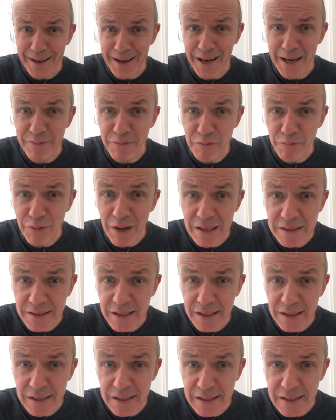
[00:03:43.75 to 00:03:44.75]
Even
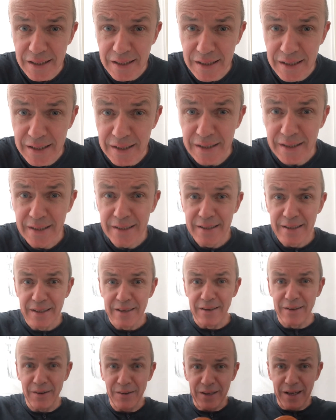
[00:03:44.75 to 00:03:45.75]
faster.
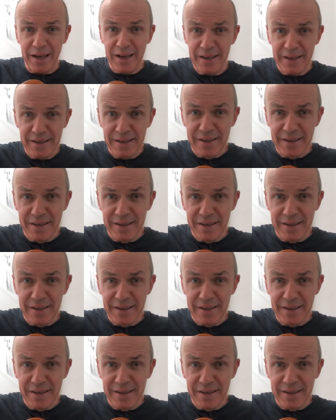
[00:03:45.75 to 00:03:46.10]
Okay,